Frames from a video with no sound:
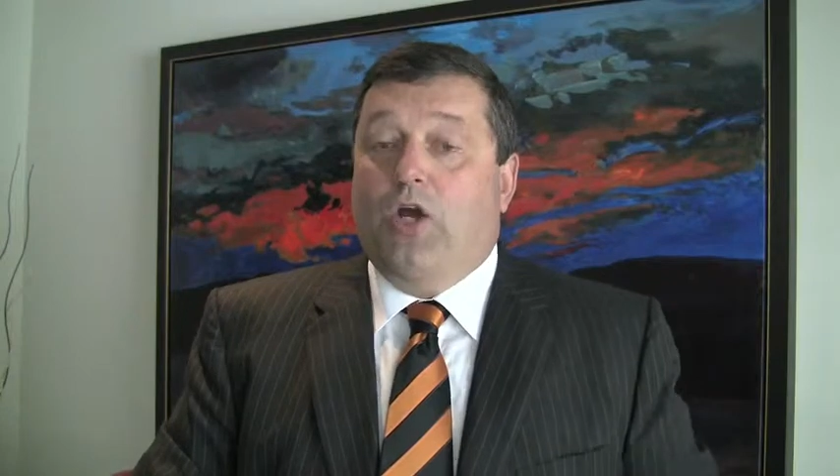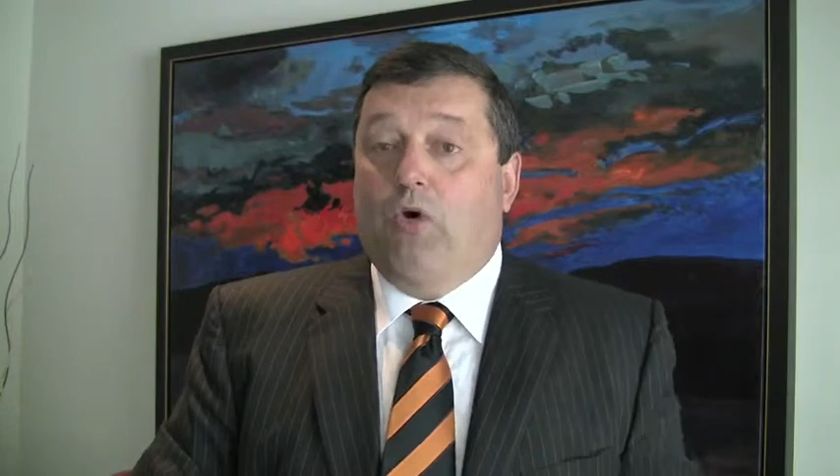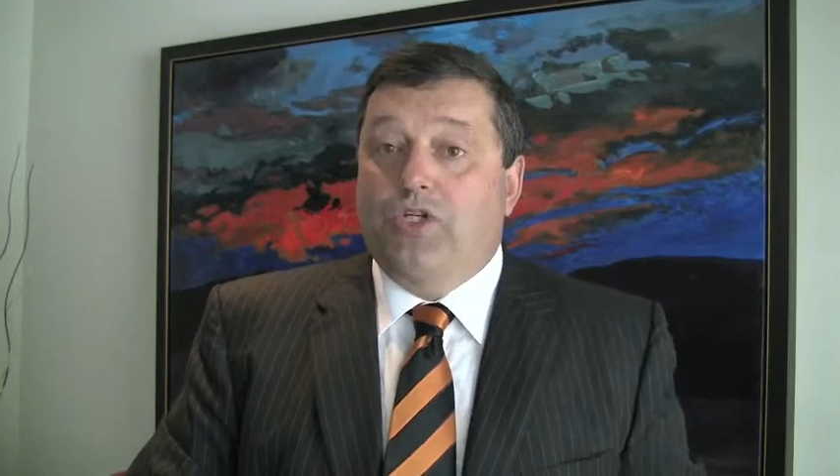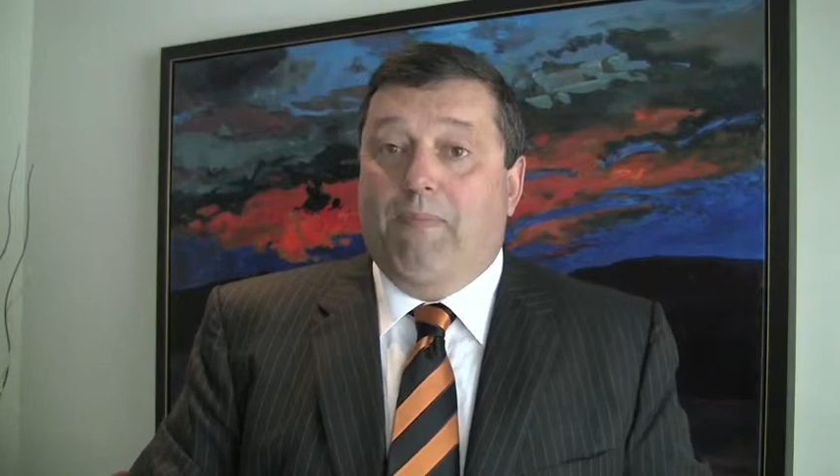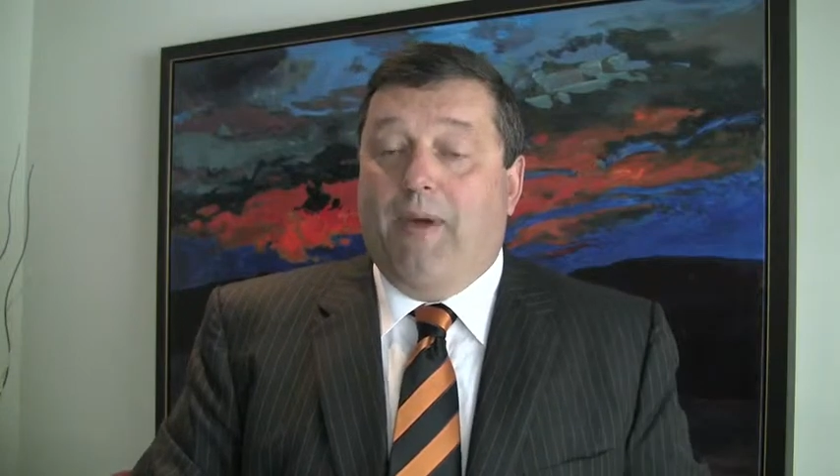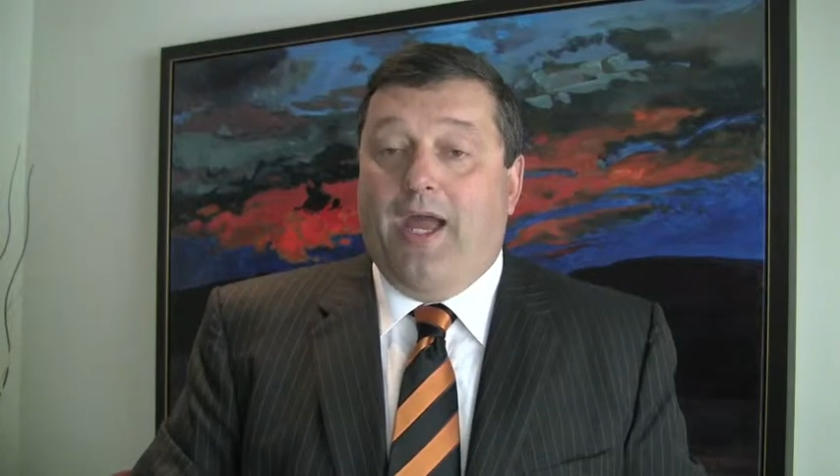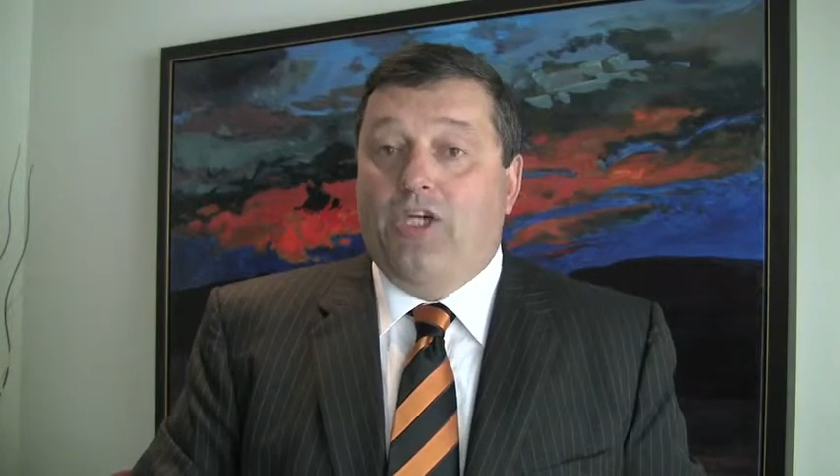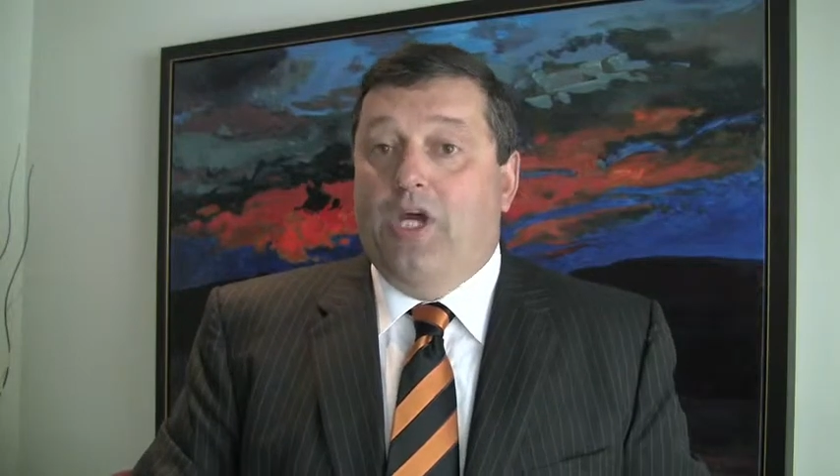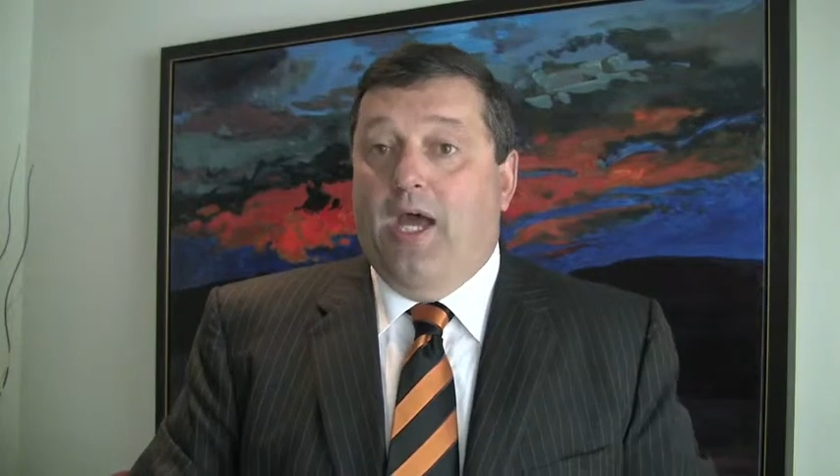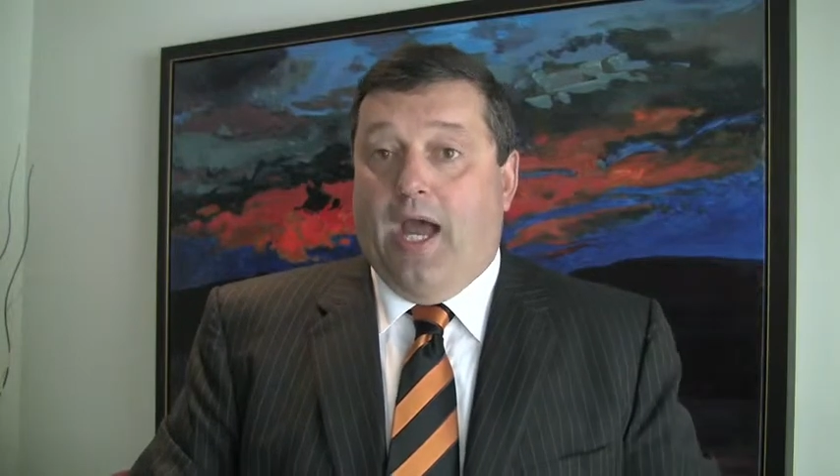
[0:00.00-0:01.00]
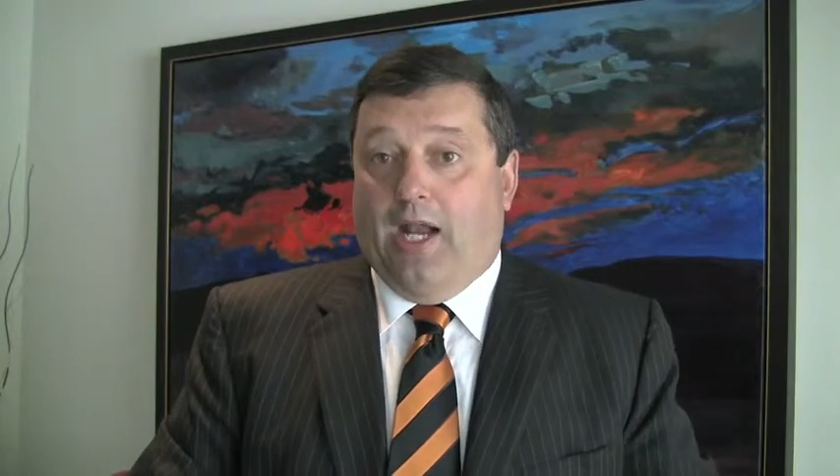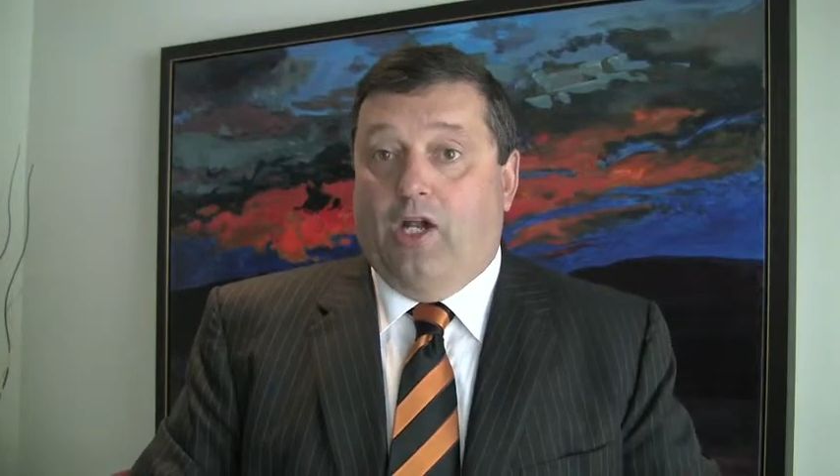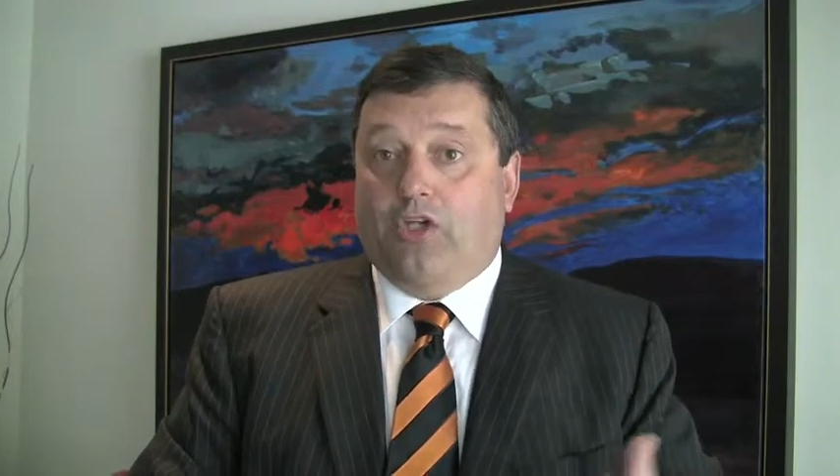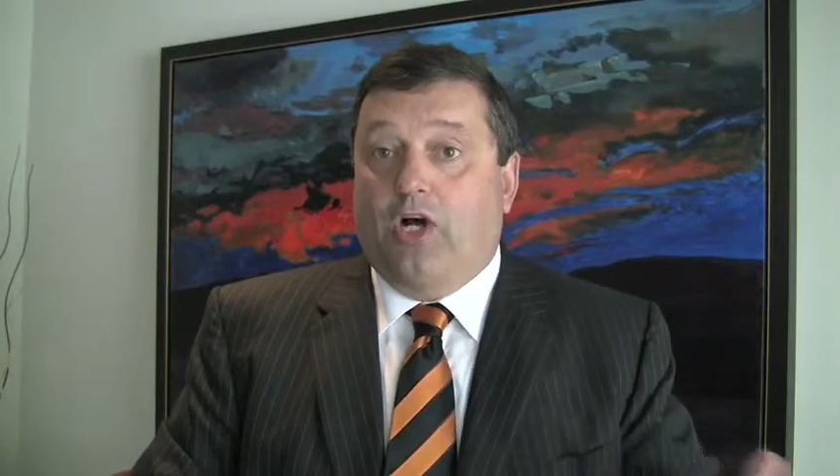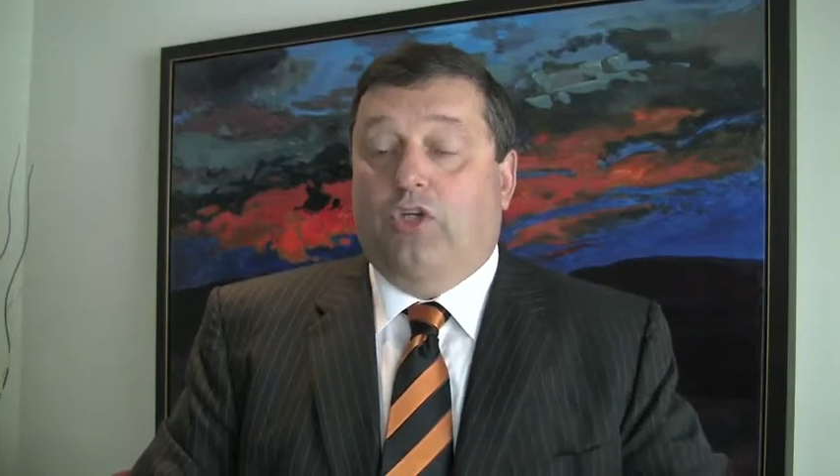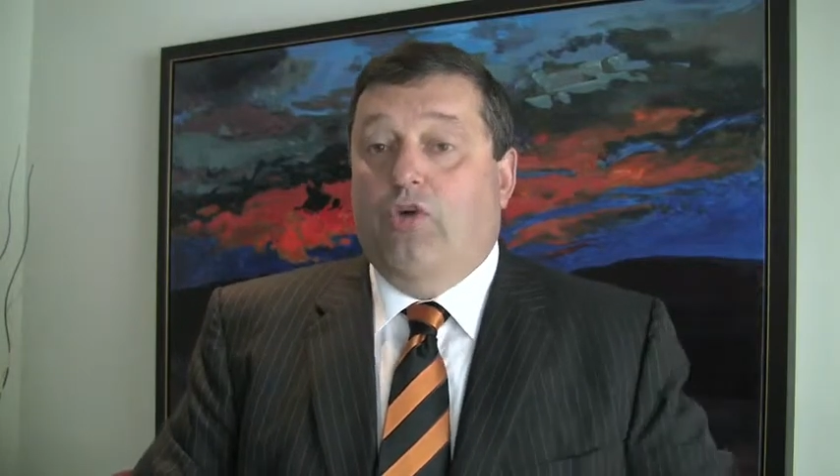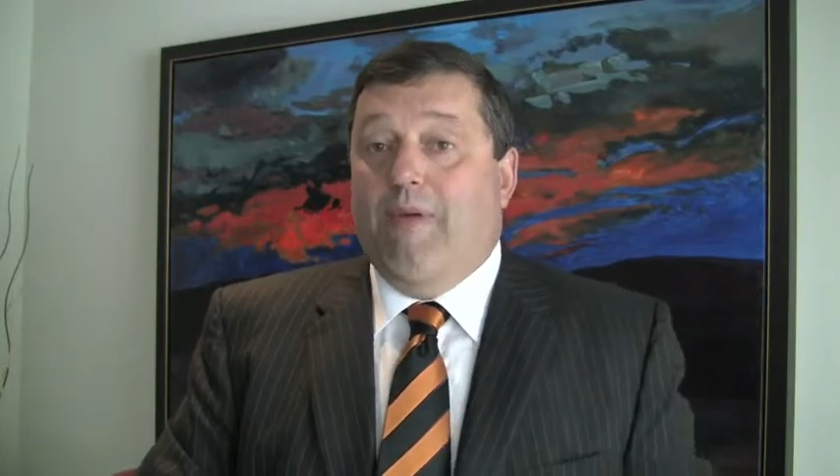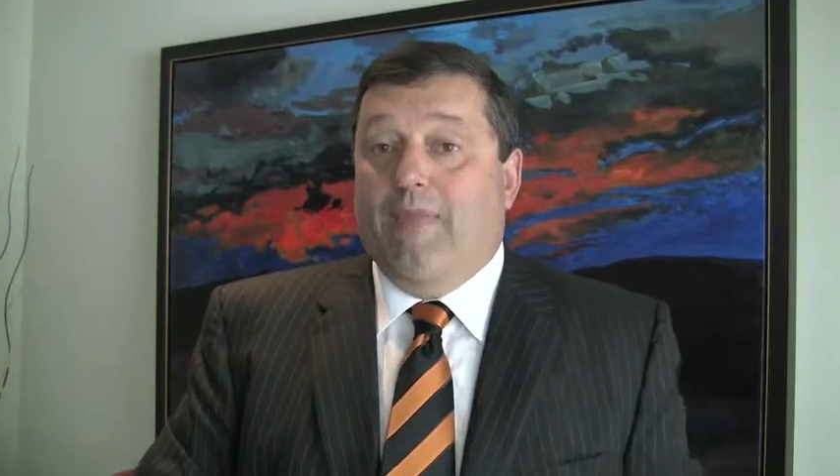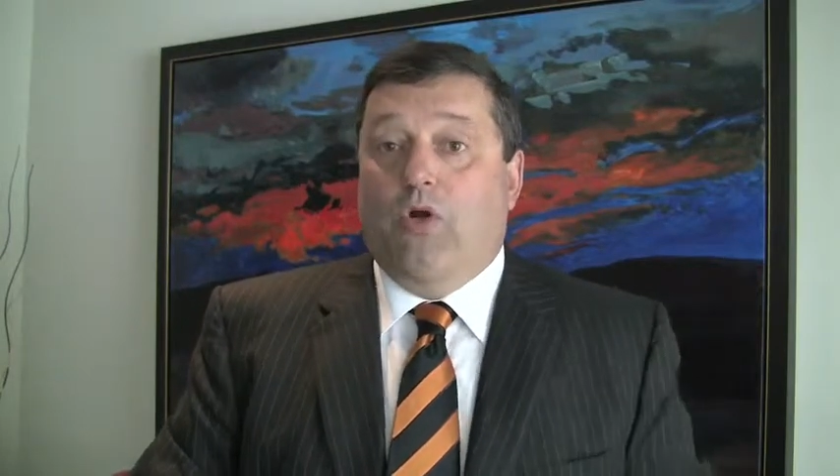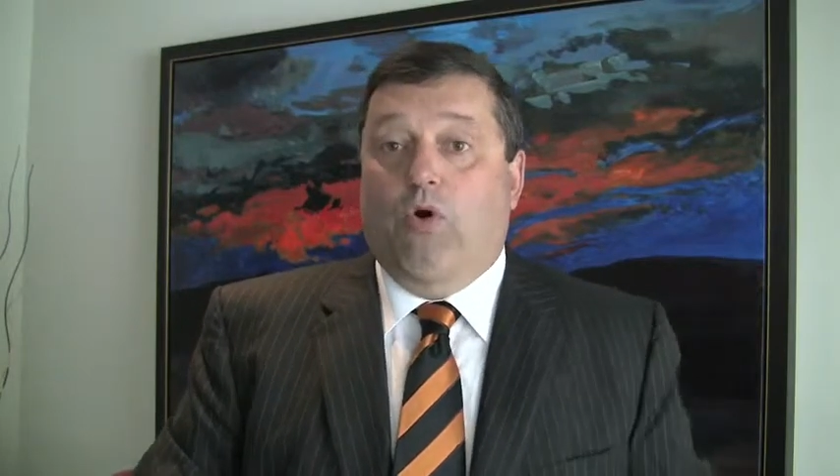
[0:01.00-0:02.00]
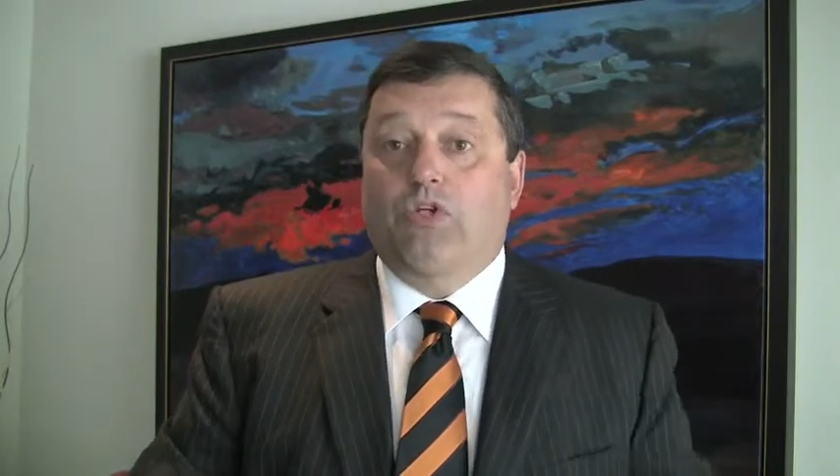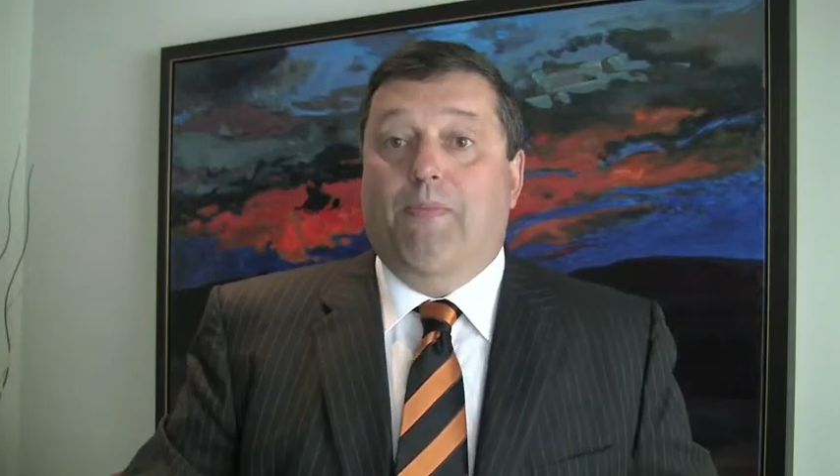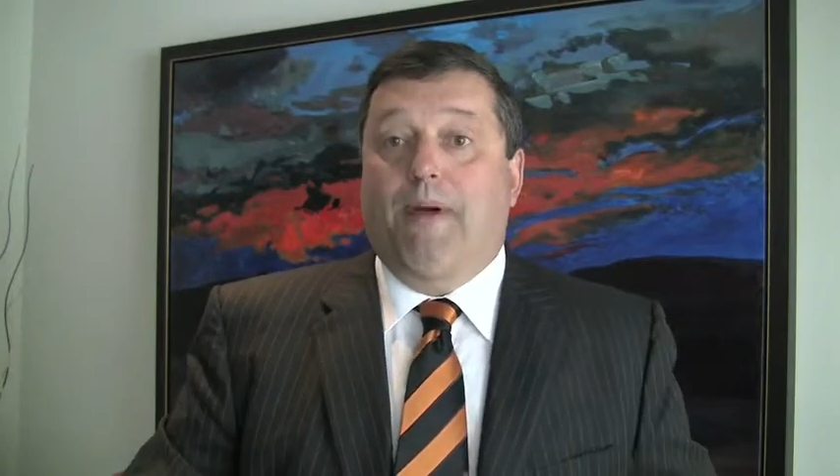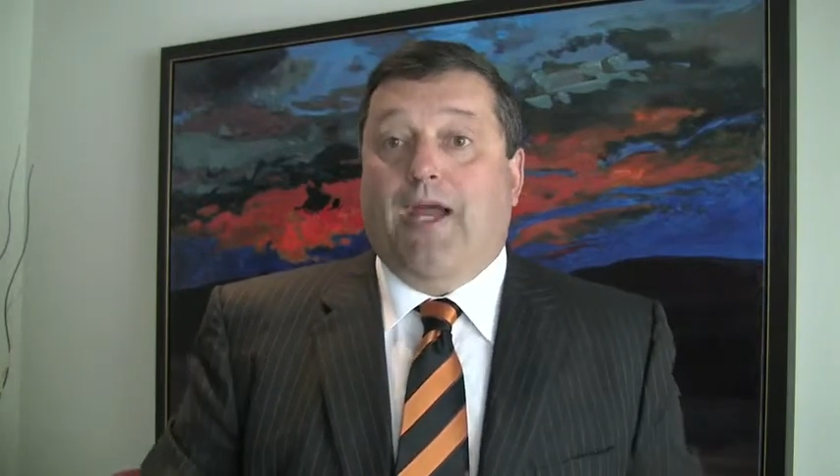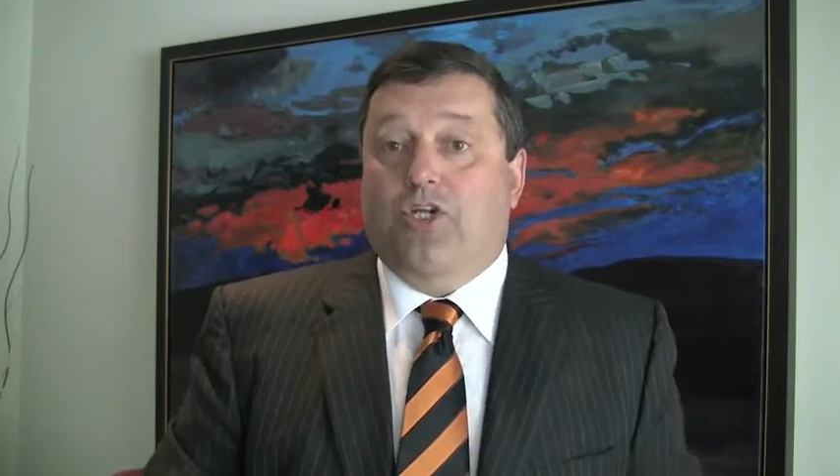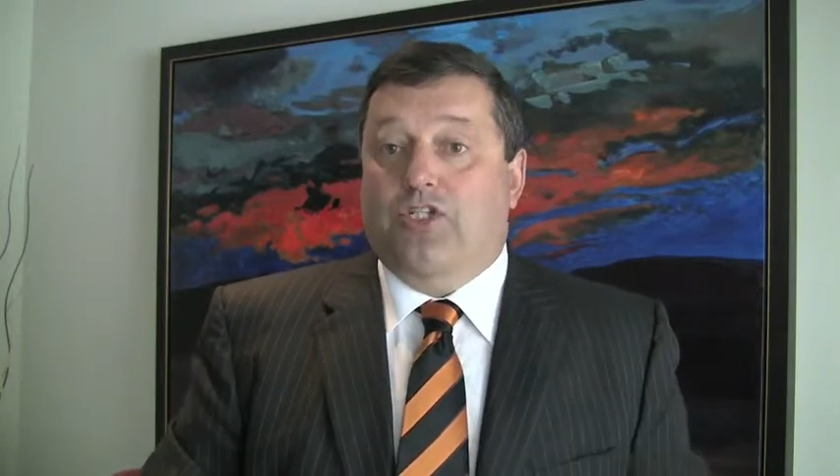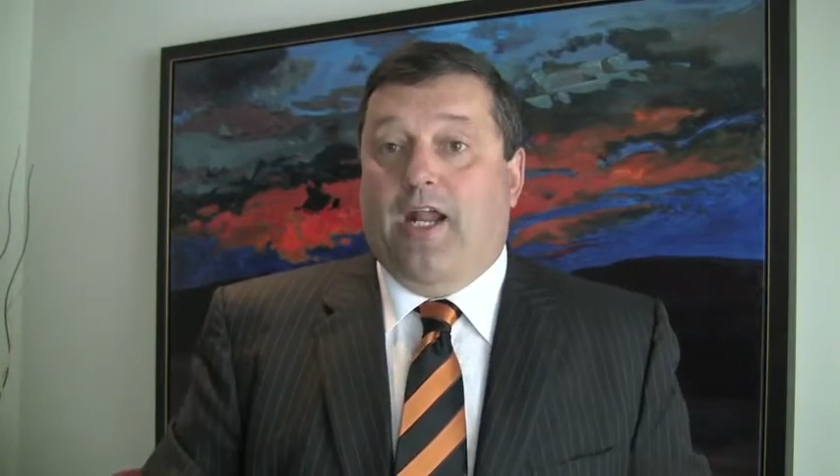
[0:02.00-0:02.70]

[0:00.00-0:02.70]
coaching page, and I'll talk to you about the coaching packages